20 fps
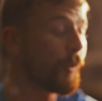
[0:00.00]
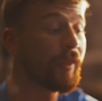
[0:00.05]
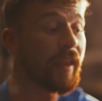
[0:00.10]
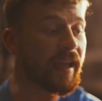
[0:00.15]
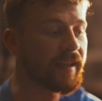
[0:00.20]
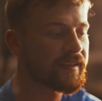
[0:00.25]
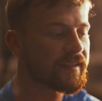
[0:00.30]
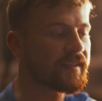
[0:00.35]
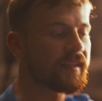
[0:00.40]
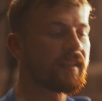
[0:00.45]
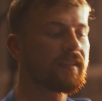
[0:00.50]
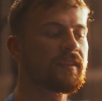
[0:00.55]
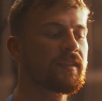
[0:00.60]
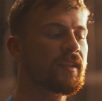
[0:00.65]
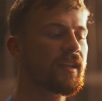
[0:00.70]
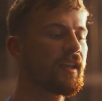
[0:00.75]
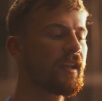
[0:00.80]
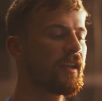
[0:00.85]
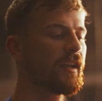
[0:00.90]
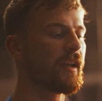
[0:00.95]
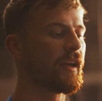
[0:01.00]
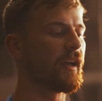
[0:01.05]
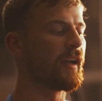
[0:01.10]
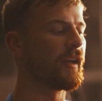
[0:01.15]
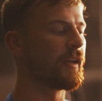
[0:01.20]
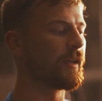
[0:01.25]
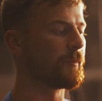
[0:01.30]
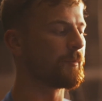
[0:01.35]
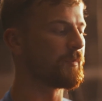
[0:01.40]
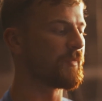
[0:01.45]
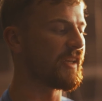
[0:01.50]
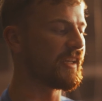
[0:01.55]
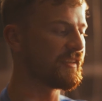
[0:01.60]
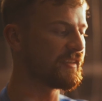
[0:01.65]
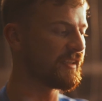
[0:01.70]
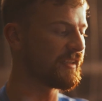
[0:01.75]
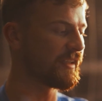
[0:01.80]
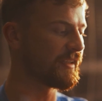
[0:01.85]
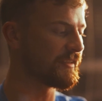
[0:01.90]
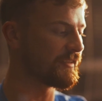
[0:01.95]
in that sense, um, they
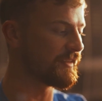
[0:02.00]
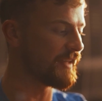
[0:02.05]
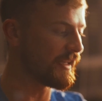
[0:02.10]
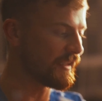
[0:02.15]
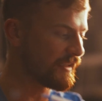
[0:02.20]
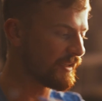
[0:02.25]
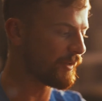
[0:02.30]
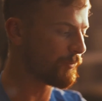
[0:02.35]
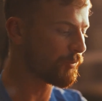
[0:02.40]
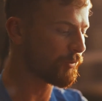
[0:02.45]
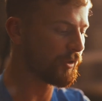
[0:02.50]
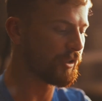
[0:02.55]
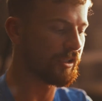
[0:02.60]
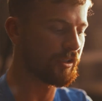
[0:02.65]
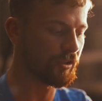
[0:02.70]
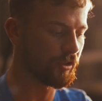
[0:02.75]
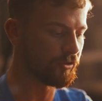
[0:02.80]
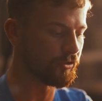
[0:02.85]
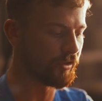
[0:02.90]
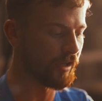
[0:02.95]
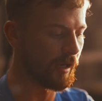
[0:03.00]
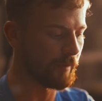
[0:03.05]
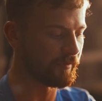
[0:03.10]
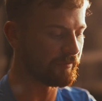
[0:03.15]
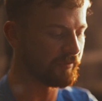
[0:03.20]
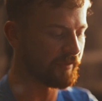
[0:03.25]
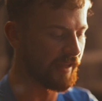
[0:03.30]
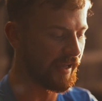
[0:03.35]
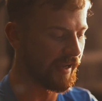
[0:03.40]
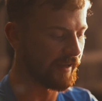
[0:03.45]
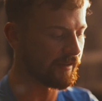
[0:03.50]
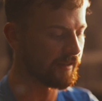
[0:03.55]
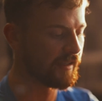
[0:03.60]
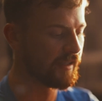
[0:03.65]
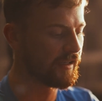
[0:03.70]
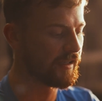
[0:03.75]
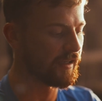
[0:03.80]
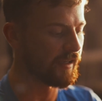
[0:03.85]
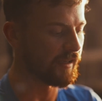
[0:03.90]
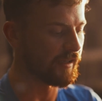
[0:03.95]
did a, they did a pretty good job of that.
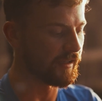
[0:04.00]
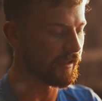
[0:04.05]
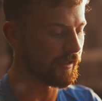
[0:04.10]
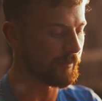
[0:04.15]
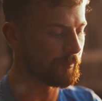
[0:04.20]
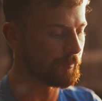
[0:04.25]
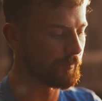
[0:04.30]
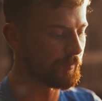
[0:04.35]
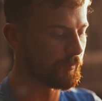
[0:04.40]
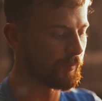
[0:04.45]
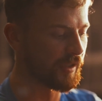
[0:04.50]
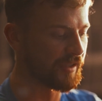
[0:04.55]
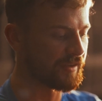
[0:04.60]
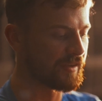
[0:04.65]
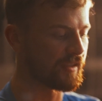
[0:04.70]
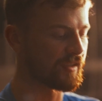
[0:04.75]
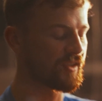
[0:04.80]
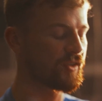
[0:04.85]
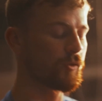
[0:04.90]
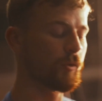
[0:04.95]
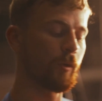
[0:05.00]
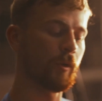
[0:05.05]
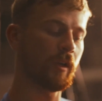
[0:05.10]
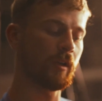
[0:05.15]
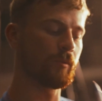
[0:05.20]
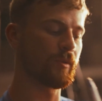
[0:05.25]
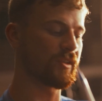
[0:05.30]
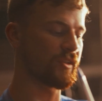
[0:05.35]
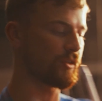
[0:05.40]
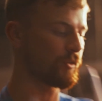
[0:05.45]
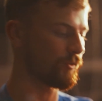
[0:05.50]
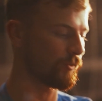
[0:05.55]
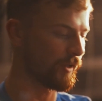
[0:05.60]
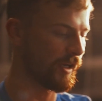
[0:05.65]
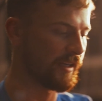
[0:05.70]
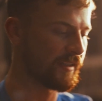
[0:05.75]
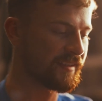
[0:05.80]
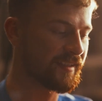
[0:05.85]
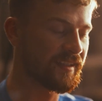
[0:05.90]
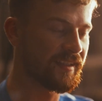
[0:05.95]
Um, but the story was
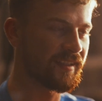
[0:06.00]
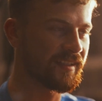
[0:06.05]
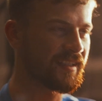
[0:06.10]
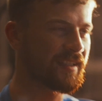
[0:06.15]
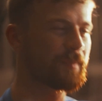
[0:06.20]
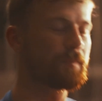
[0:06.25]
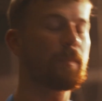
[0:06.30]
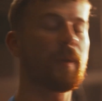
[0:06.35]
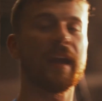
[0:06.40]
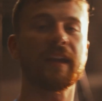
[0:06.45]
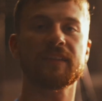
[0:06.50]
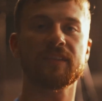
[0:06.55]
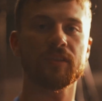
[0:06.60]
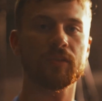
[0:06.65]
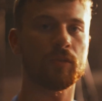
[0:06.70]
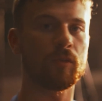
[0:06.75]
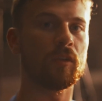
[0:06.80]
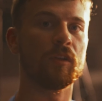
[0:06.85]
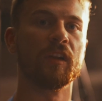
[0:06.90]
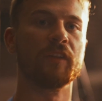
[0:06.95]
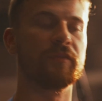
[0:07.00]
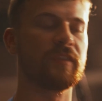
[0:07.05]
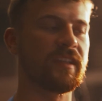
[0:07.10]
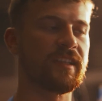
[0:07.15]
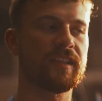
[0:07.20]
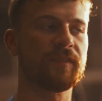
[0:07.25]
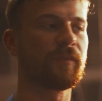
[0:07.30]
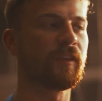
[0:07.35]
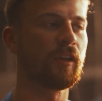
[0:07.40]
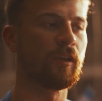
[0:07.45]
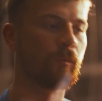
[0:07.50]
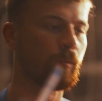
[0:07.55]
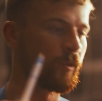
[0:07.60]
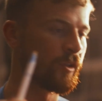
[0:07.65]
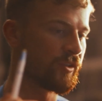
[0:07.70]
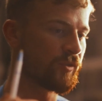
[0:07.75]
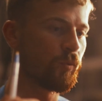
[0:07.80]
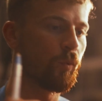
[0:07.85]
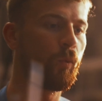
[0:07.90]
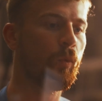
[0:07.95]
great. The spectacle of this film
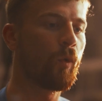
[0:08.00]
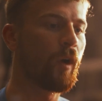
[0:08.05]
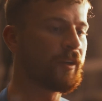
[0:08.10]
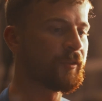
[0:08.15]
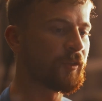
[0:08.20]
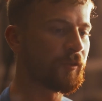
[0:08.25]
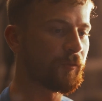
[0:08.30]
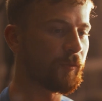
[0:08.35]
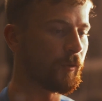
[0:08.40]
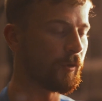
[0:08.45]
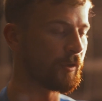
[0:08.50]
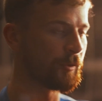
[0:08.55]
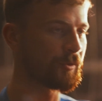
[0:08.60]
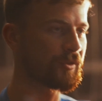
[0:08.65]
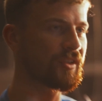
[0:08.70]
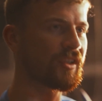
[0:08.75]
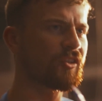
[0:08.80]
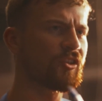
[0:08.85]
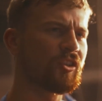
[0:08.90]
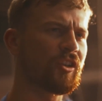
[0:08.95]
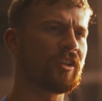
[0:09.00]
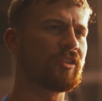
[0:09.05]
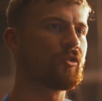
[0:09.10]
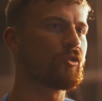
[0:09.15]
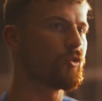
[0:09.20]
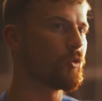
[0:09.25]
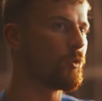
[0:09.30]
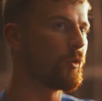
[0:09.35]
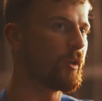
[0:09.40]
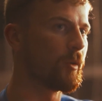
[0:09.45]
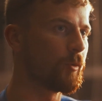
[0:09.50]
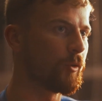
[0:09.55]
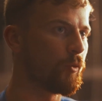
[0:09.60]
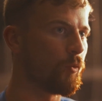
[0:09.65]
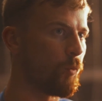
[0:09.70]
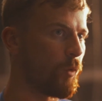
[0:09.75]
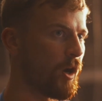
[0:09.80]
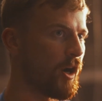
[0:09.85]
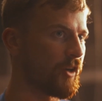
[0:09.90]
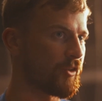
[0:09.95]
was wonderful. It was such an enjoyable
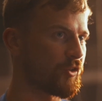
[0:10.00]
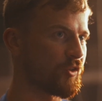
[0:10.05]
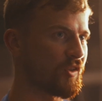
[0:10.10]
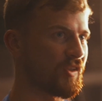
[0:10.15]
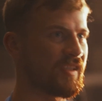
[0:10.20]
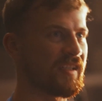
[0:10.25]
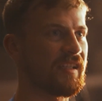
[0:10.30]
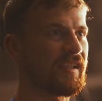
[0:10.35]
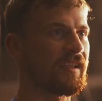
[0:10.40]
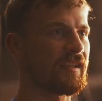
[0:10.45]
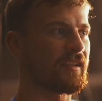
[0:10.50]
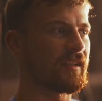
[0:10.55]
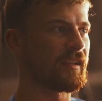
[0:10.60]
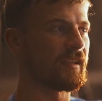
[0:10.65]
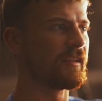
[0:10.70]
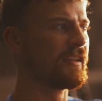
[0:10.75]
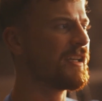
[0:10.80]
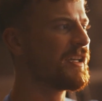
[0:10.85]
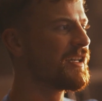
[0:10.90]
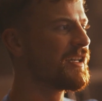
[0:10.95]
watch, seeing the